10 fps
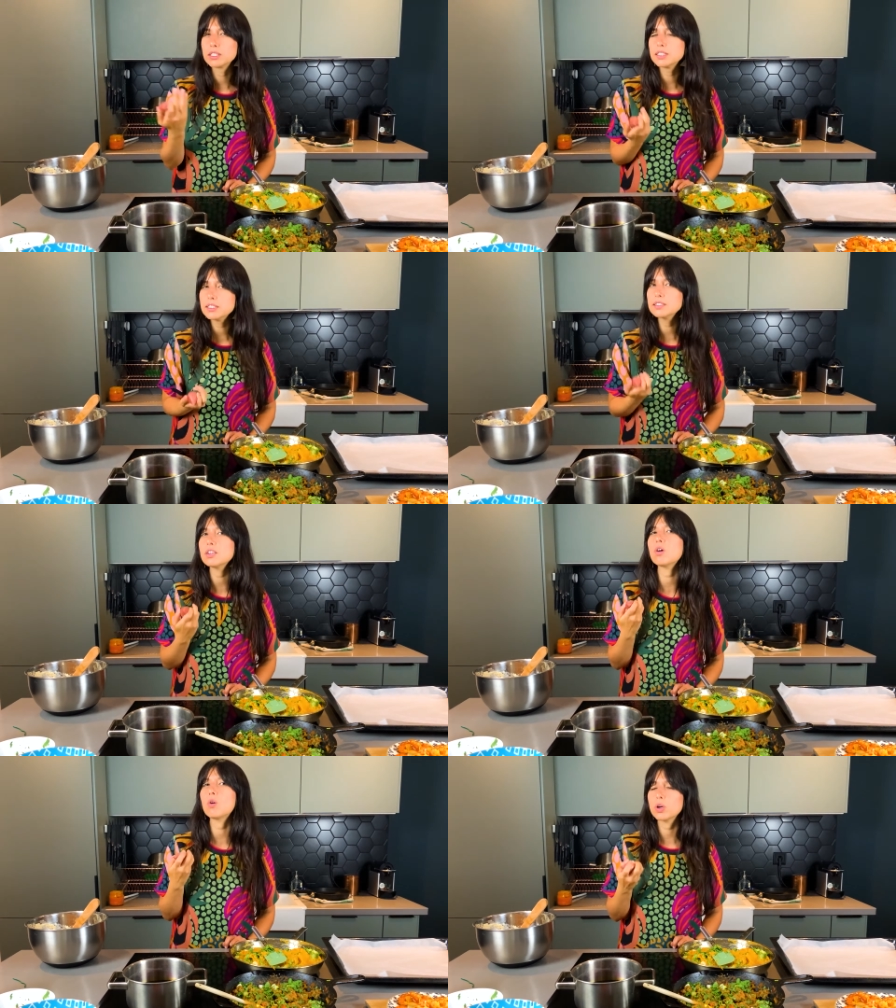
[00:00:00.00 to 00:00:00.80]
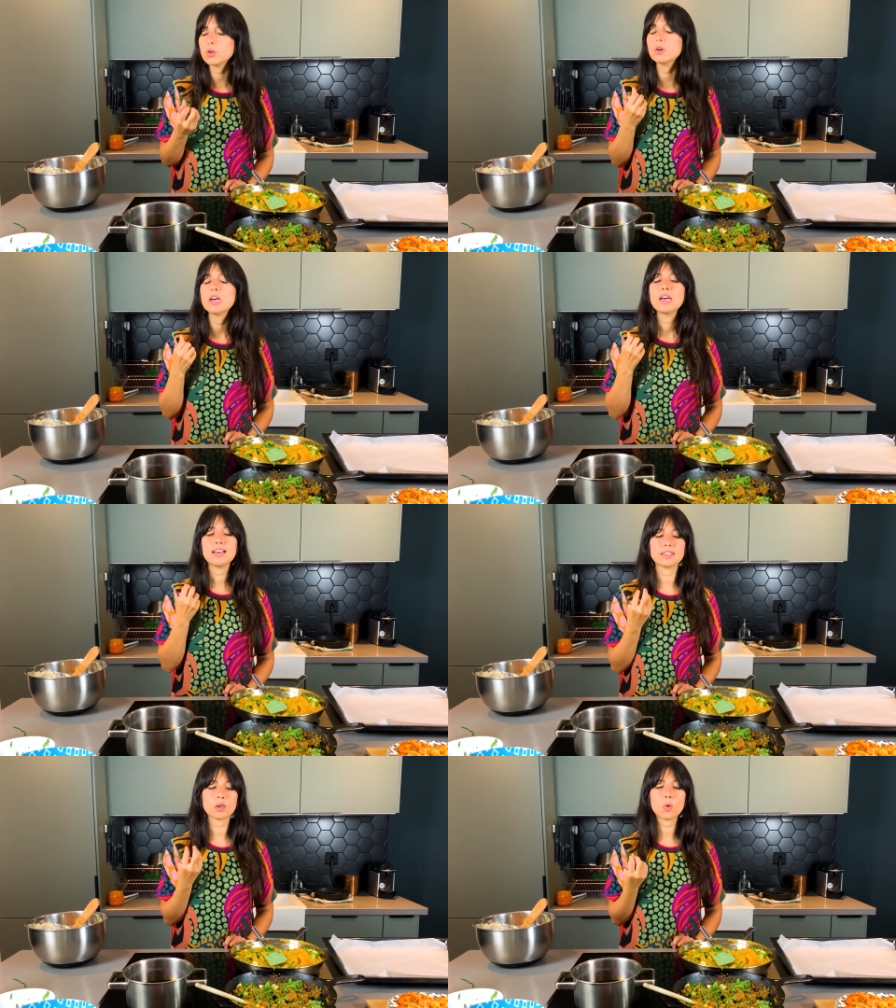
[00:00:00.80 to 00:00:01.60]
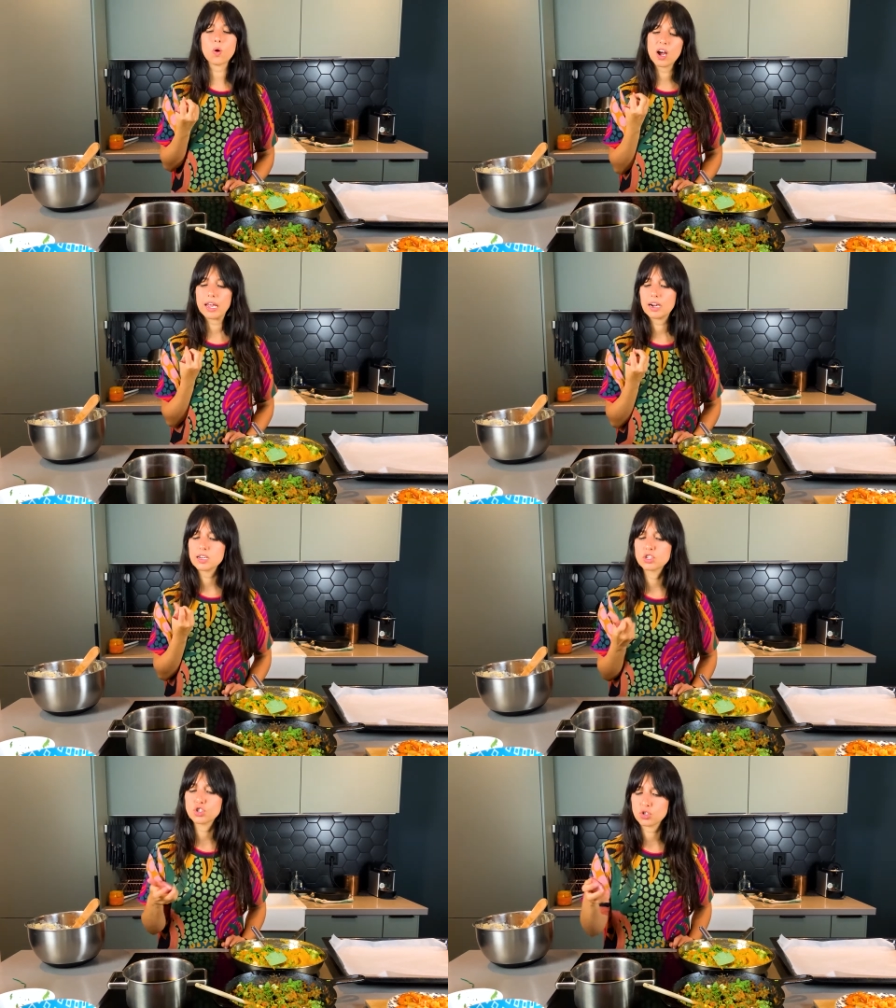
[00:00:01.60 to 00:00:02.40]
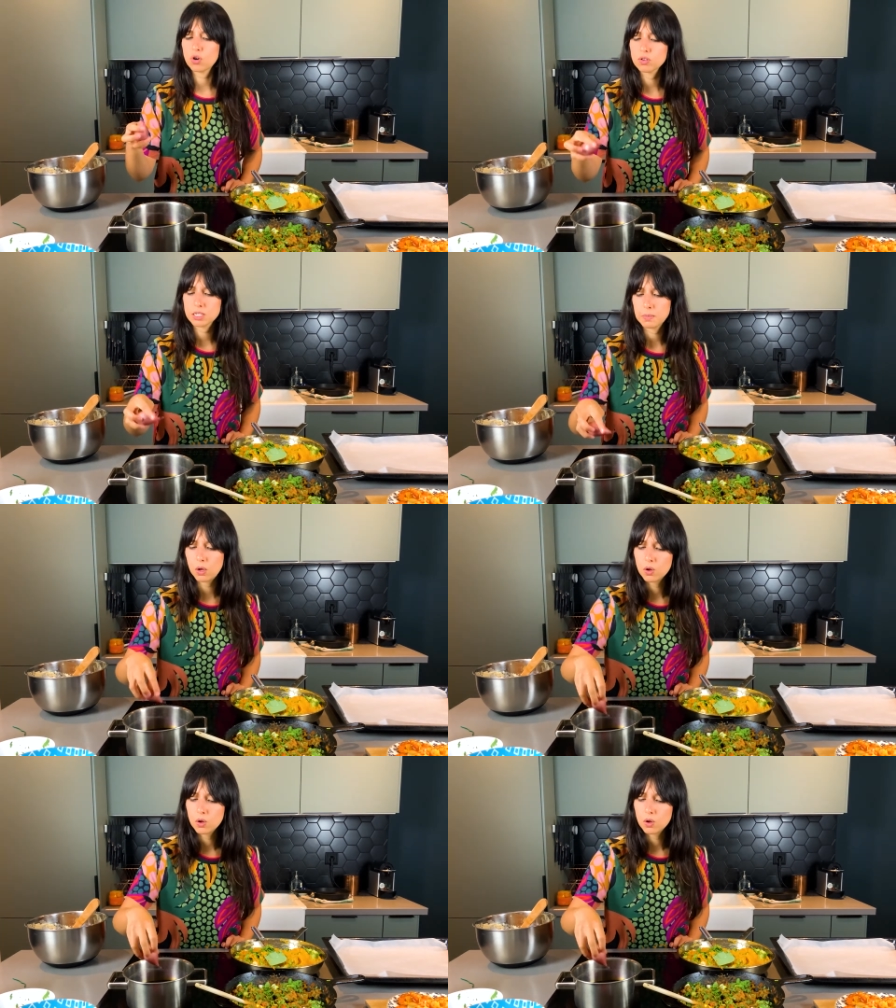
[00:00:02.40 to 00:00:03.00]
The Dende oil has quite a strong smell.